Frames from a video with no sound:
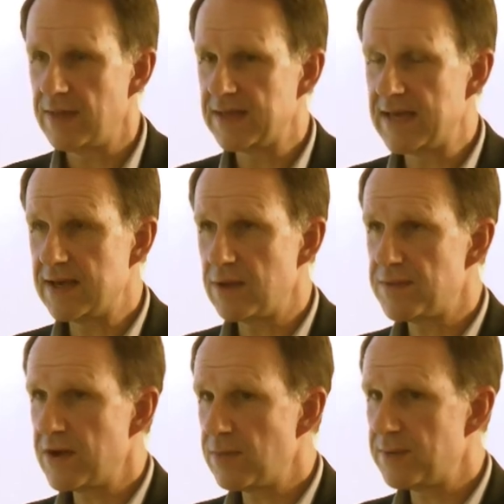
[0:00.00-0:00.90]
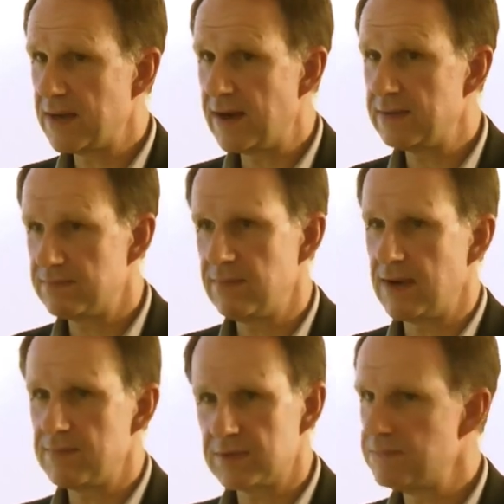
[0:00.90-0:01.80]
I think ecotherapy
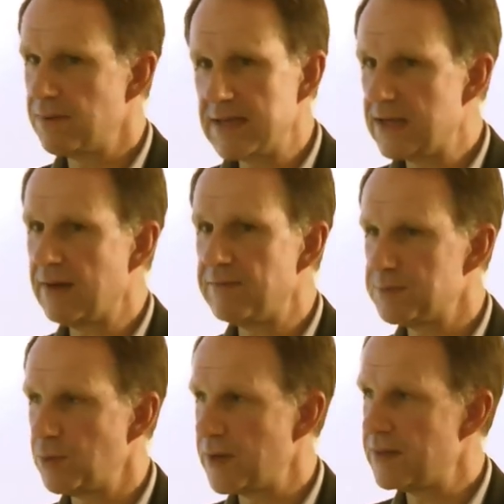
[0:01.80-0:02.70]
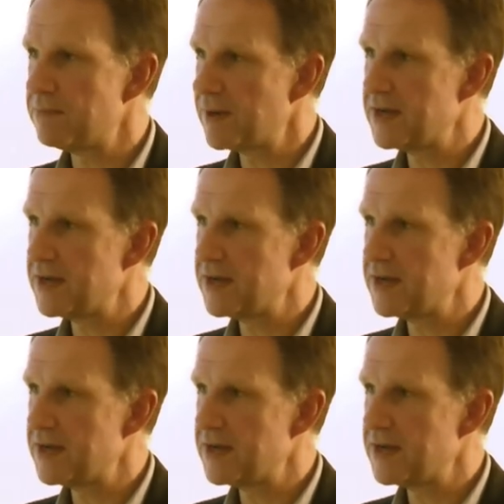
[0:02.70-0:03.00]
I'm completely comfortable with,